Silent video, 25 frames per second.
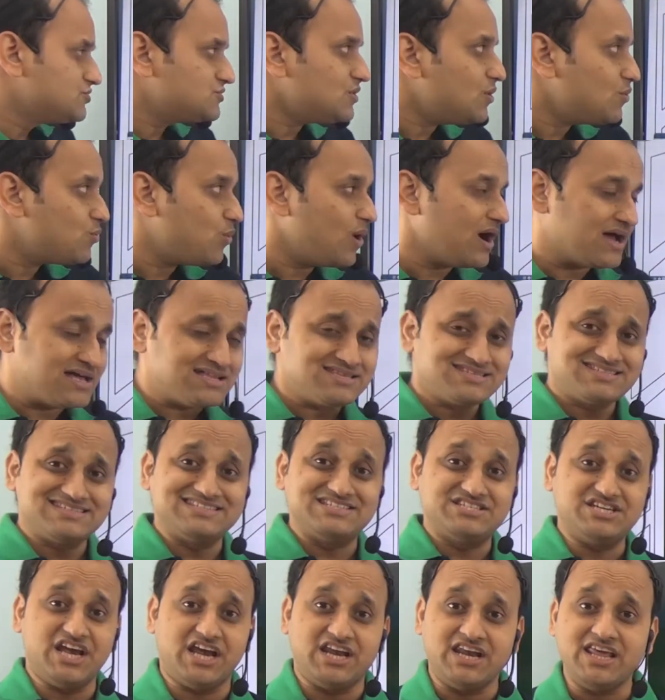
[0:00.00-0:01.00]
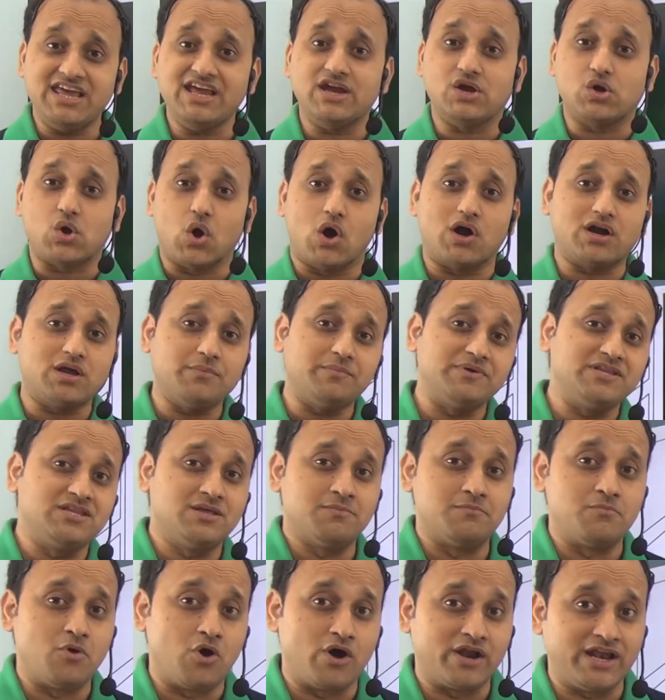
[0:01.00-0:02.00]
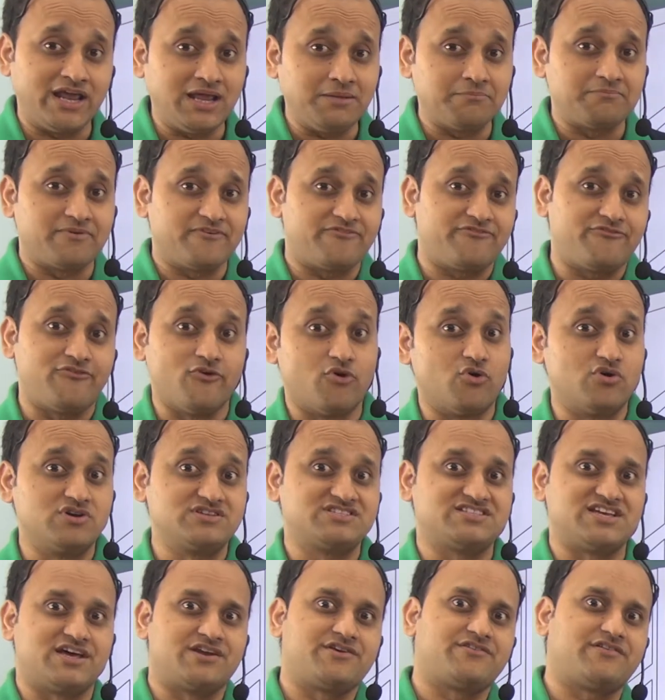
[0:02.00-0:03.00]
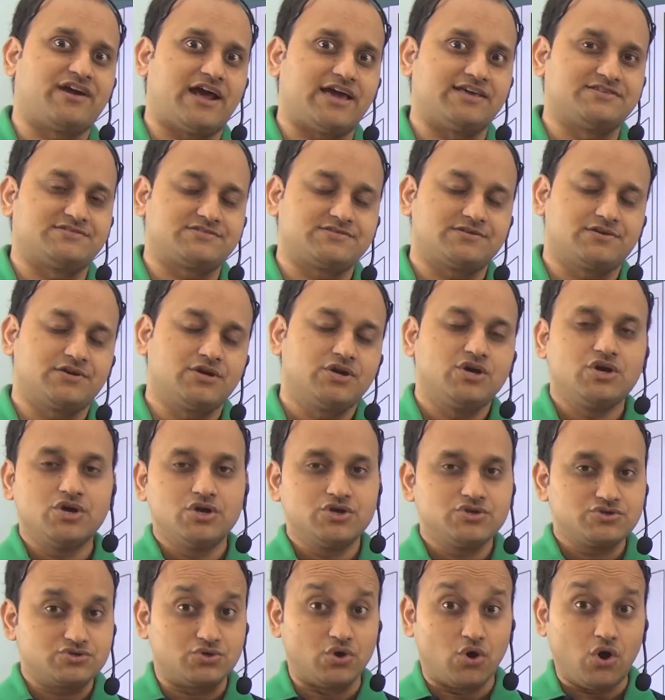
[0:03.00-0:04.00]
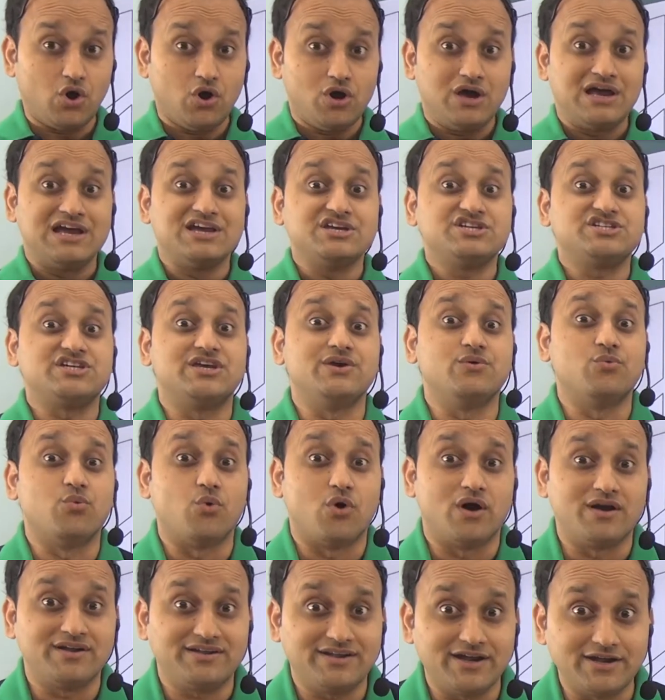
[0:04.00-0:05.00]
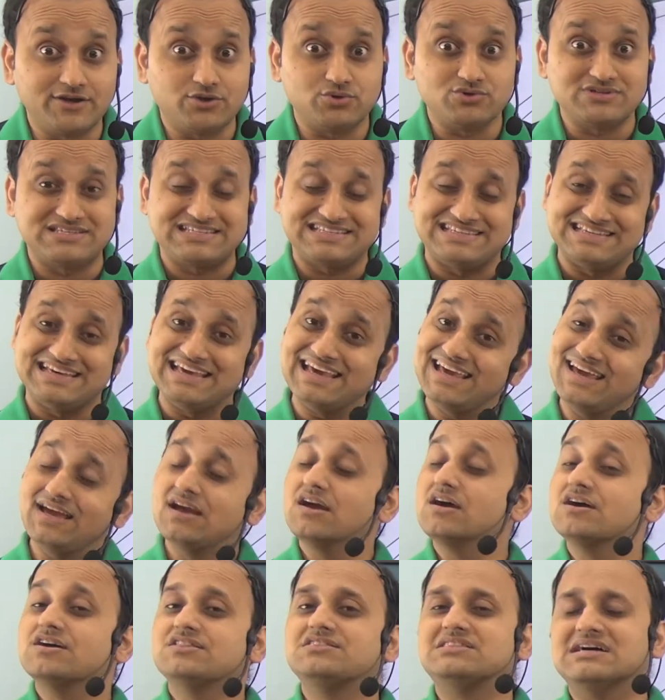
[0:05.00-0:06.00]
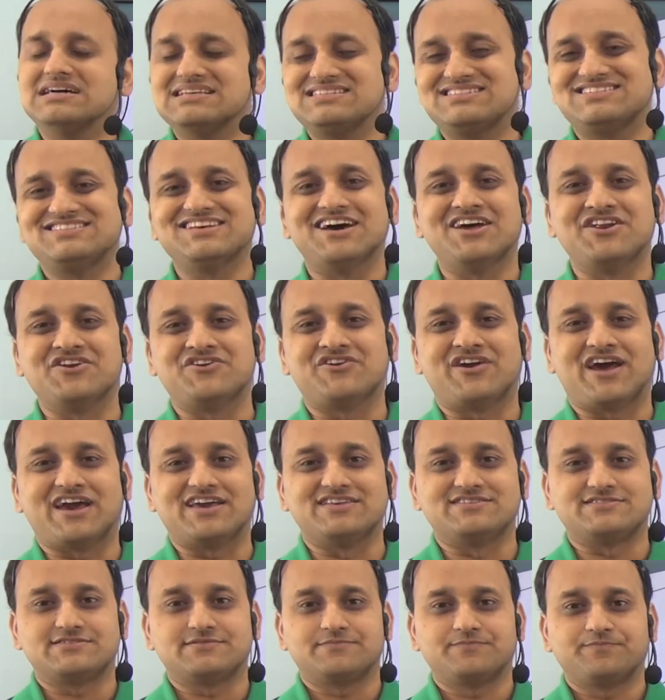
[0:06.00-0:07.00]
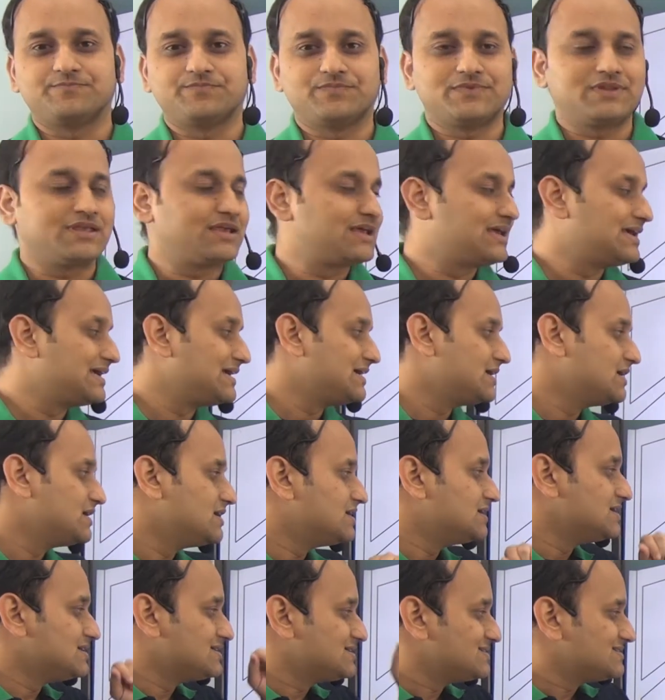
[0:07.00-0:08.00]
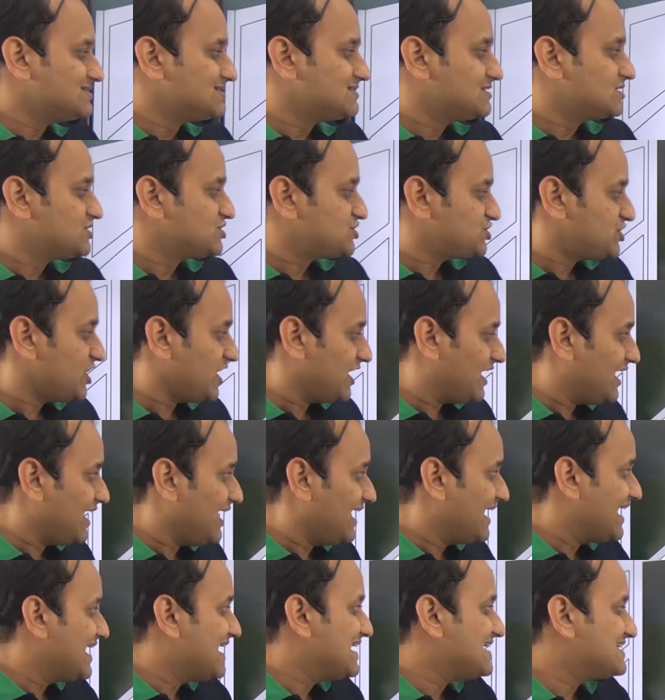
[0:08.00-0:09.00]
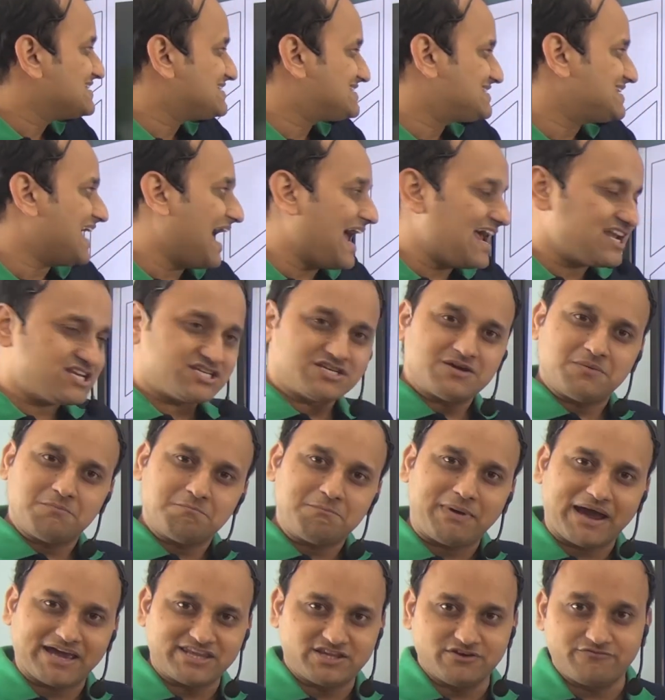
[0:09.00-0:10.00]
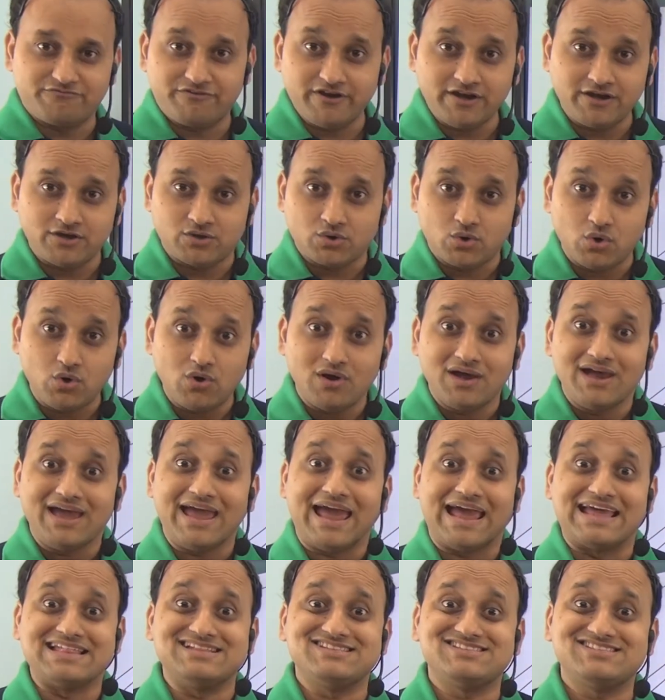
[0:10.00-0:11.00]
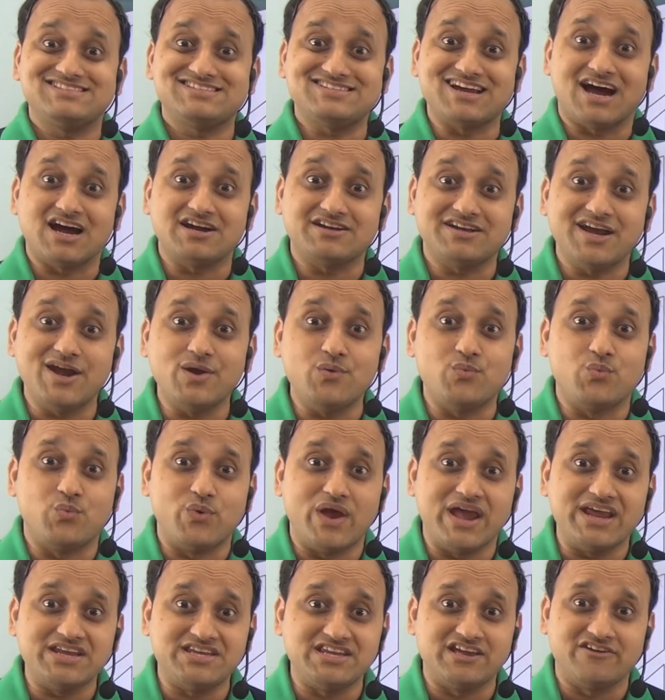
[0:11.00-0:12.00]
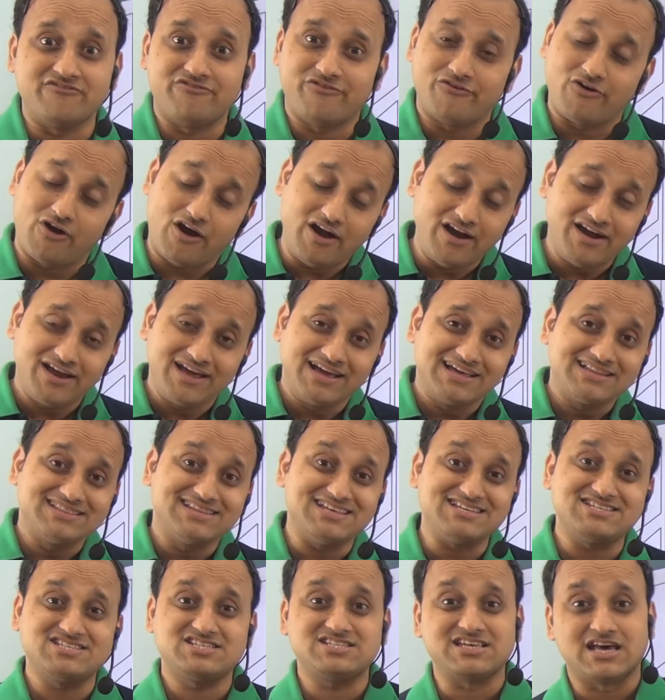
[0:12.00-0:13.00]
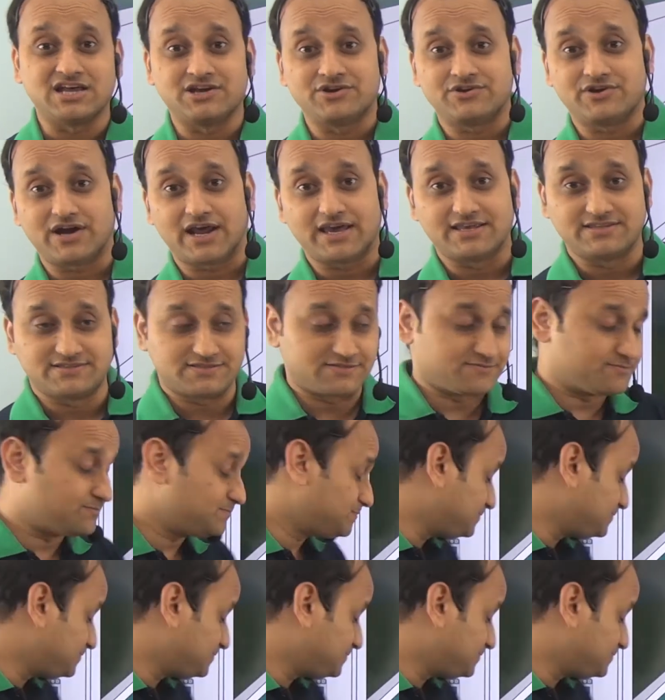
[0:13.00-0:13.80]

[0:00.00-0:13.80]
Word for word: So once Jenny got up in the morning before sunrise. So she wanted to see the sunrise. She sat by the window and started waiting for the sunrise.